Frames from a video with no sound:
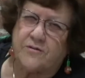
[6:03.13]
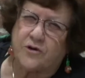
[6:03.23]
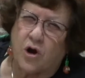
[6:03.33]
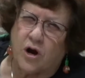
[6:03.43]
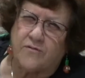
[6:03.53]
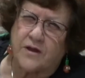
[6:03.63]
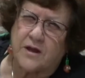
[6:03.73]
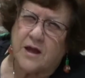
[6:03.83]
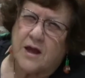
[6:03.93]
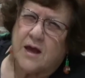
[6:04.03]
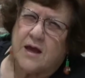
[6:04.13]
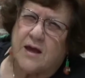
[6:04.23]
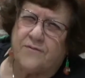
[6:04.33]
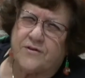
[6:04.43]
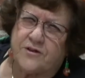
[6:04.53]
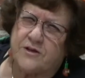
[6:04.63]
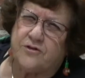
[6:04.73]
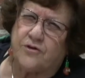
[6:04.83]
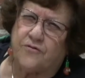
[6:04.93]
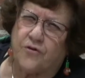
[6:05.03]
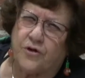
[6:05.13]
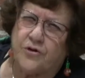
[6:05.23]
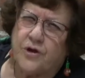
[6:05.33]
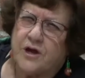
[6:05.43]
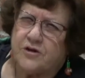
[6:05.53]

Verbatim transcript: of carving if it's easier for you,